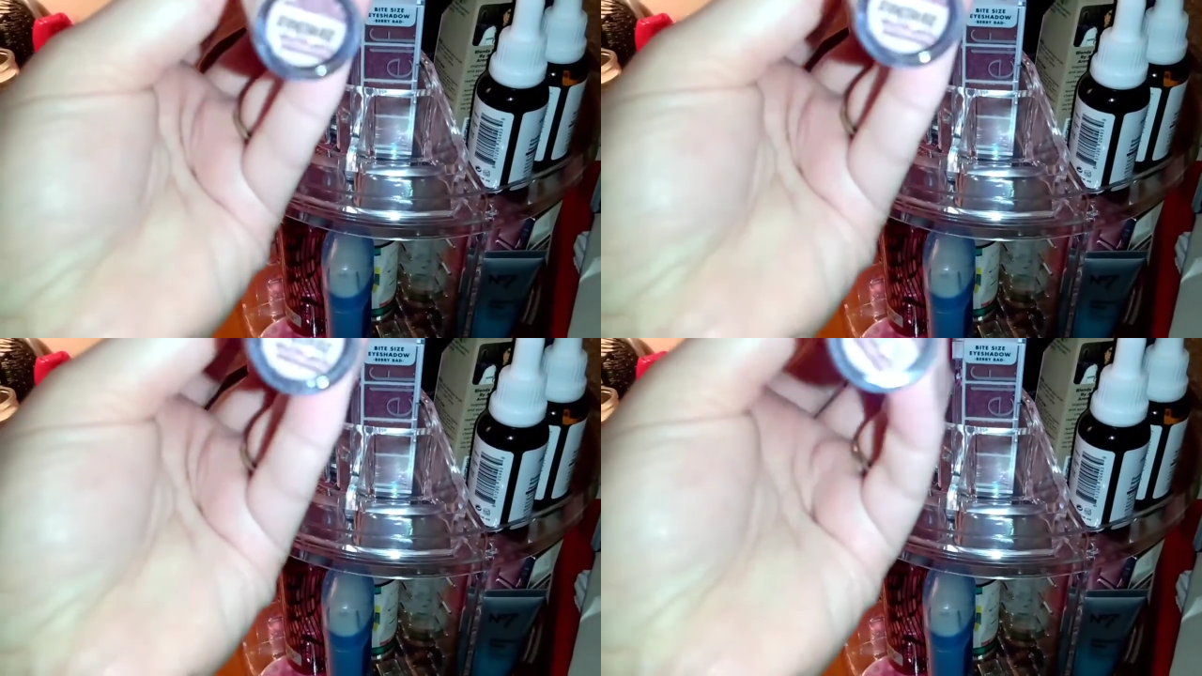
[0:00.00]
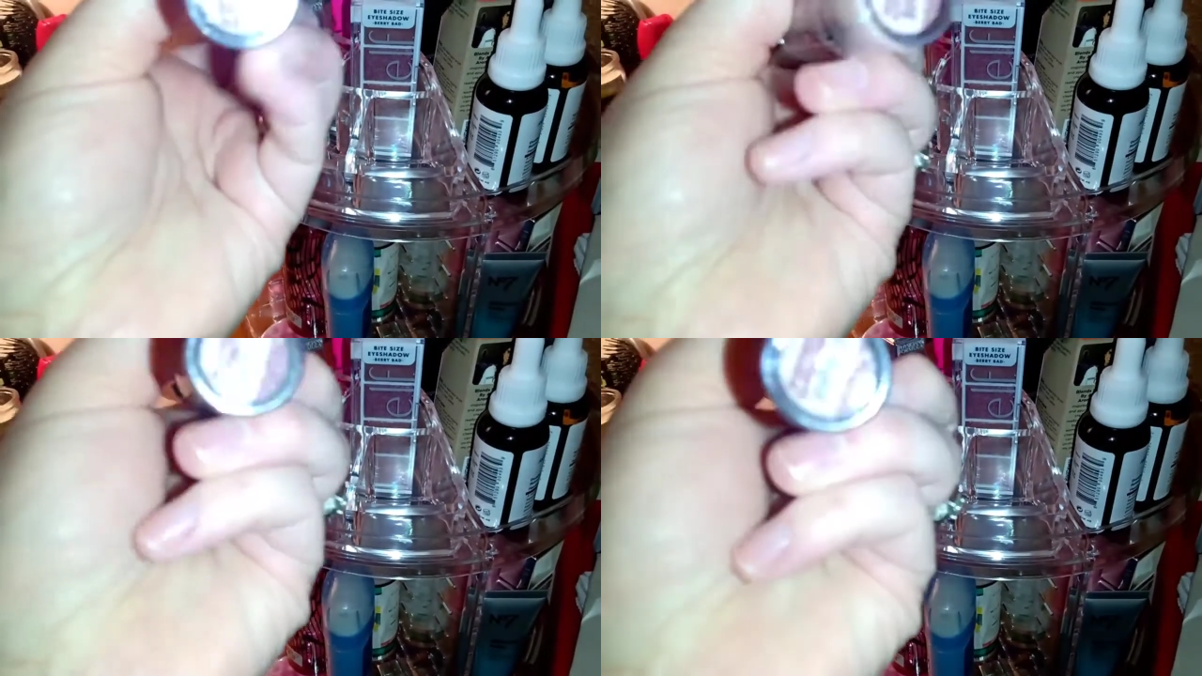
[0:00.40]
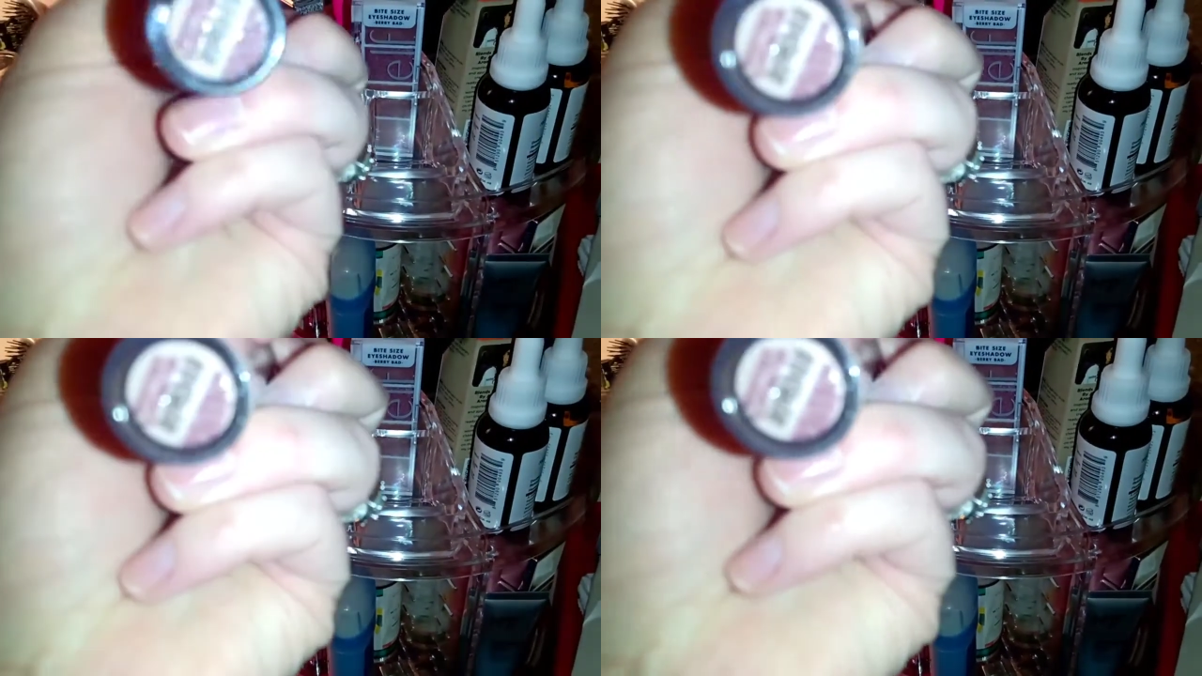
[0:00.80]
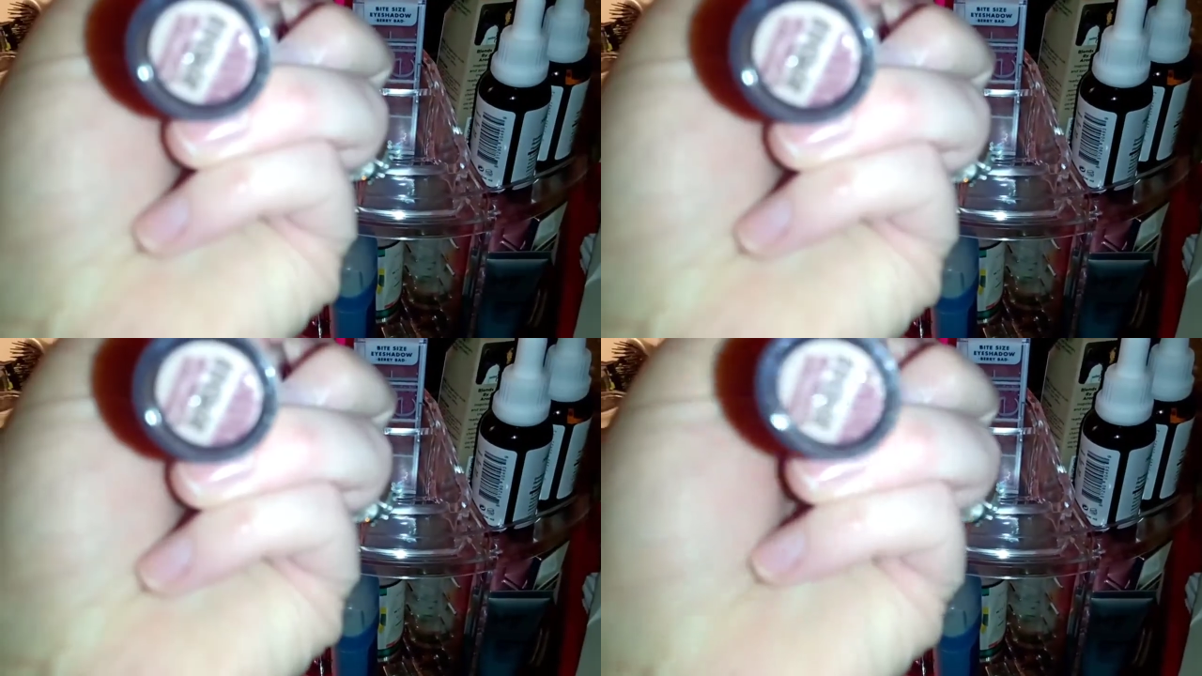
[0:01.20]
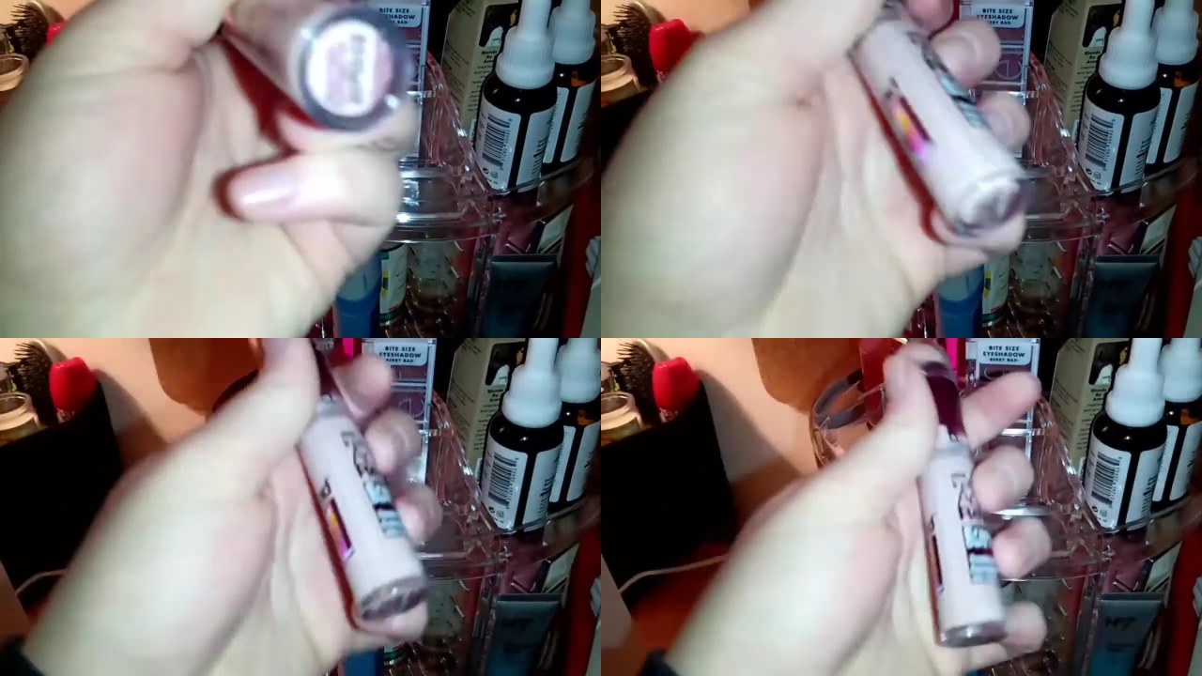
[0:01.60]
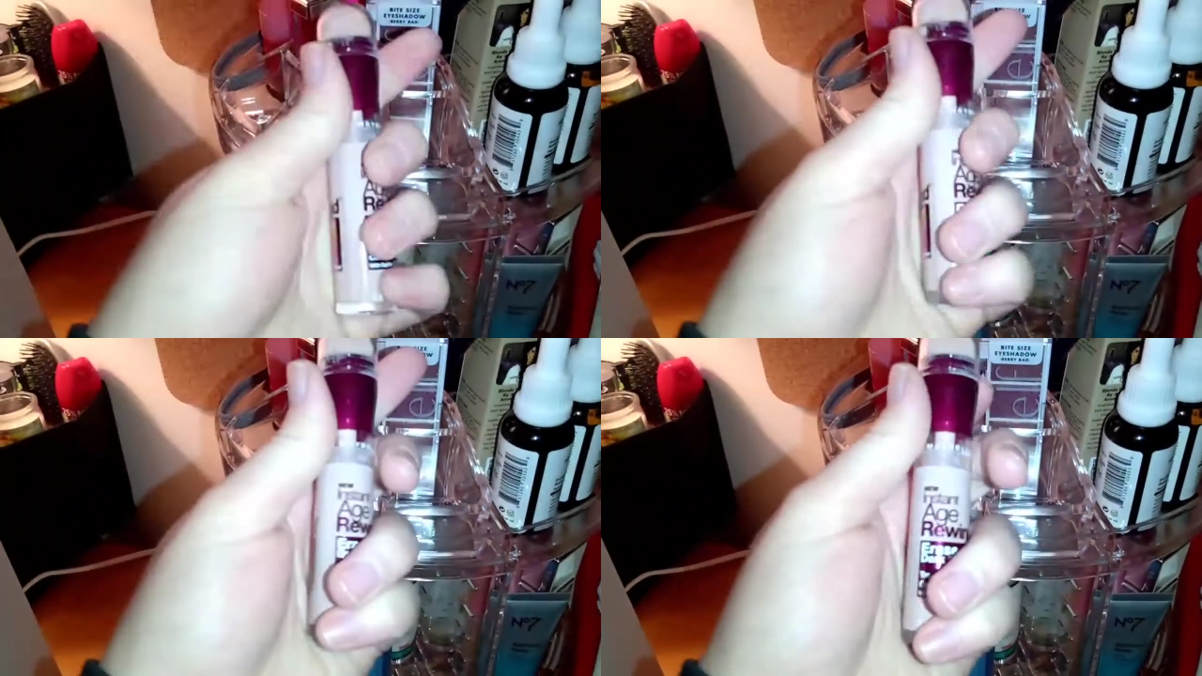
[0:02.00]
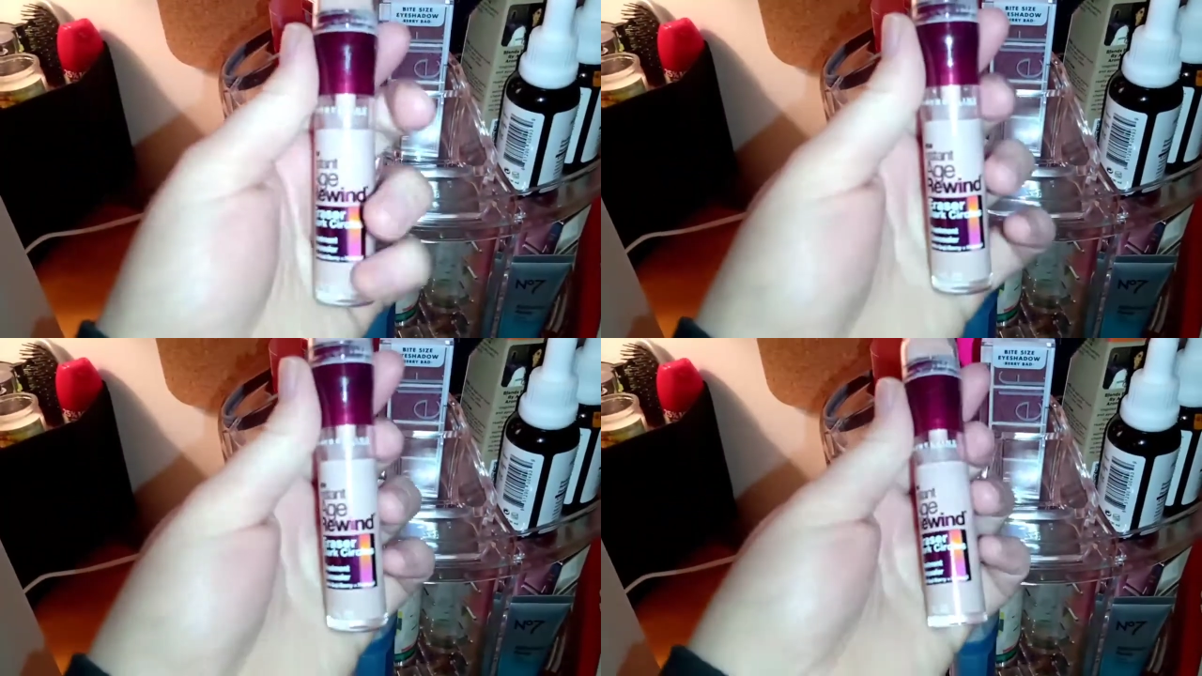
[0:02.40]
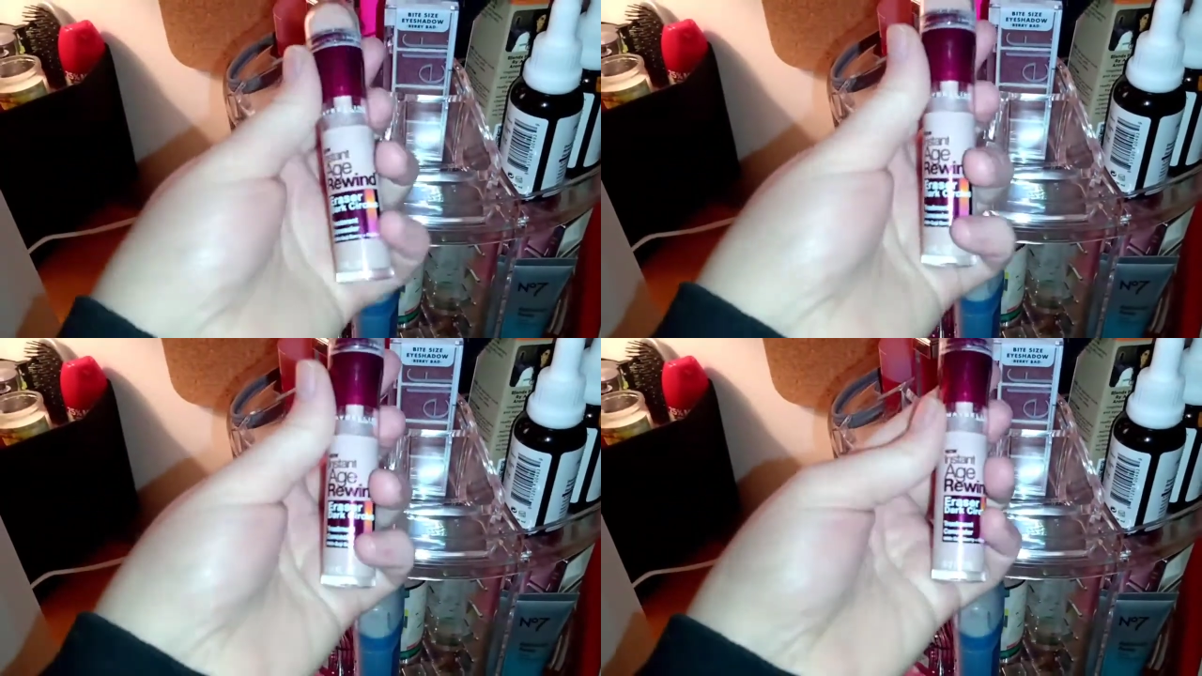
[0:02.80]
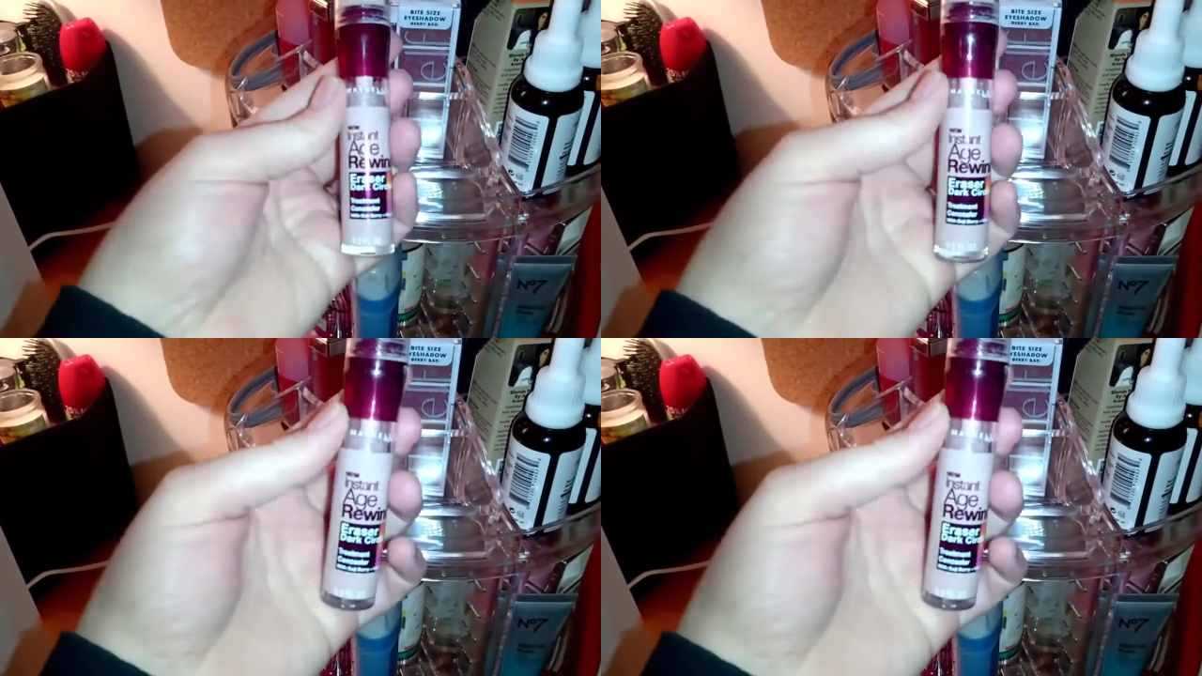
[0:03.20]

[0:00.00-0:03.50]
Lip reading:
[unreadable: no face in view]